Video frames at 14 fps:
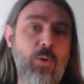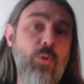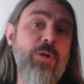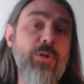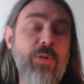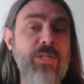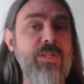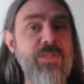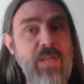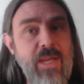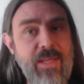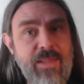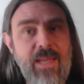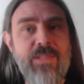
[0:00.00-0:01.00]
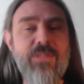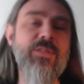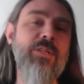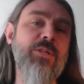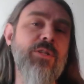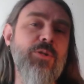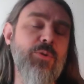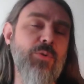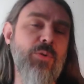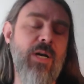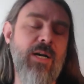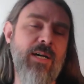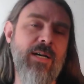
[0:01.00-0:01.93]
or you could decide that's the new